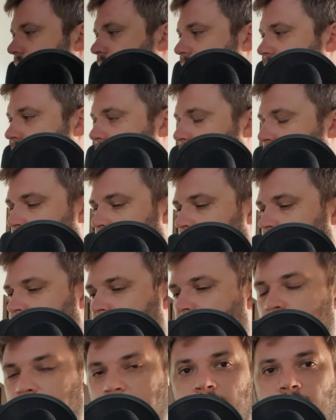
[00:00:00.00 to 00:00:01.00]
it
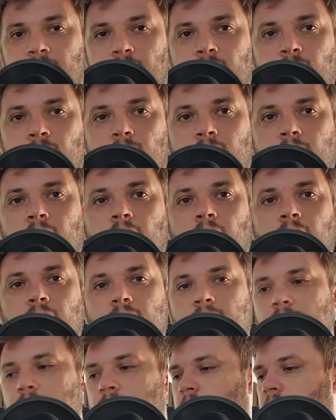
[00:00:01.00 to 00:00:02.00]
was a bit too
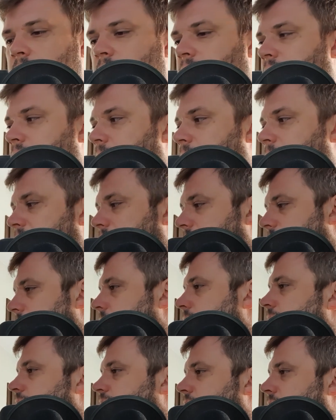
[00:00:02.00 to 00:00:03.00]
close to the bed.
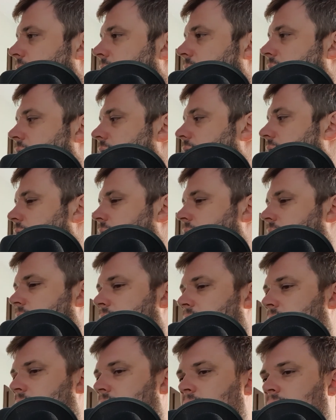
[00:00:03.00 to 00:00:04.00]

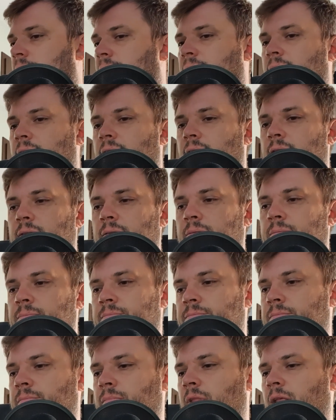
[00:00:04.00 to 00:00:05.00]
Uh, again,
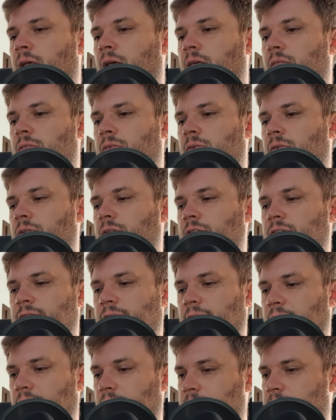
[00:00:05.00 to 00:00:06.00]
I thought it's
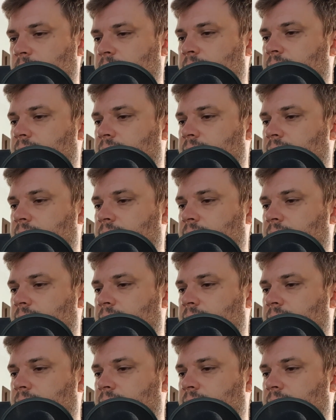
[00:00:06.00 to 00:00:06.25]
fine,